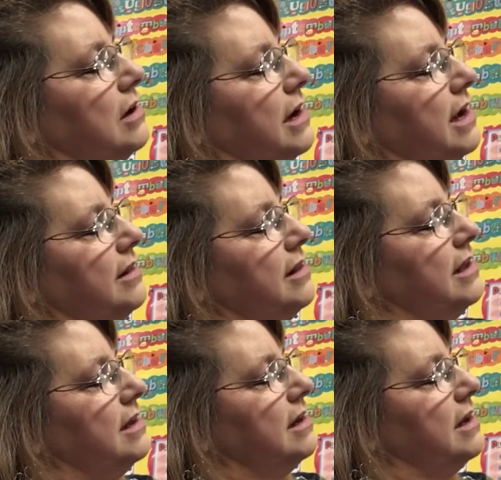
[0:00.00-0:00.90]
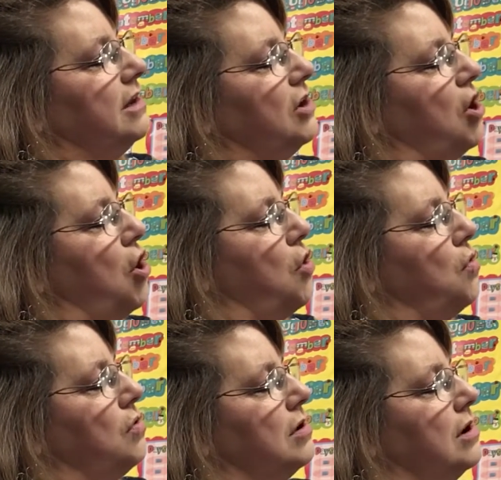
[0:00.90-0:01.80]
And then an
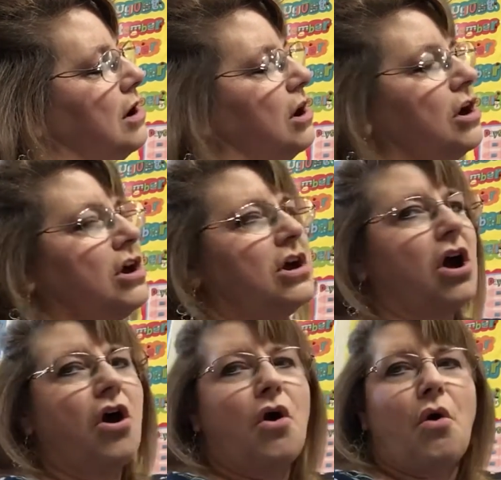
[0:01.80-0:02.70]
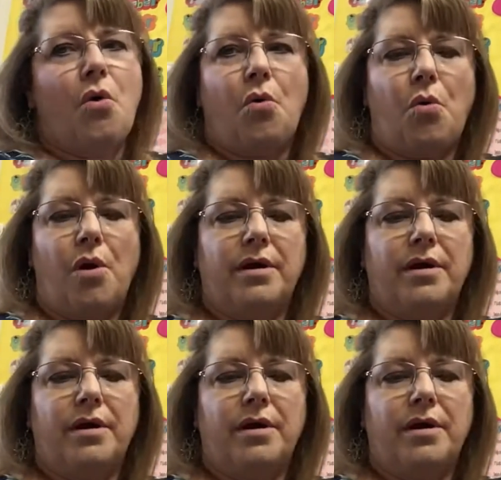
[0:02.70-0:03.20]
O, go,